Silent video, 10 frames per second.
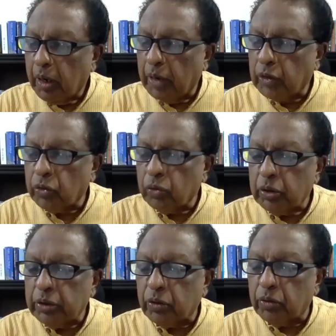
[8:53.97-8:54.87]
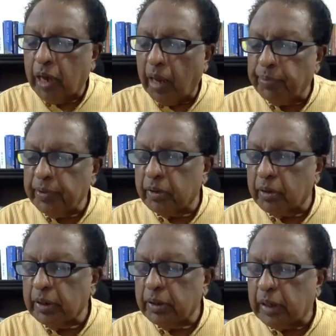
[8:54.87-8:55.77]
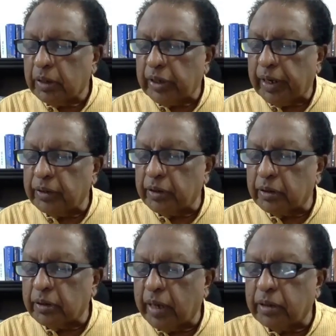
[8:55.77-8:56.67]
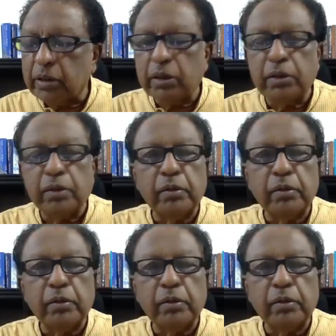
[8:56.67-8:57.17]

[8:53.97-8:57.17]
And so it could happen in such cases that uh,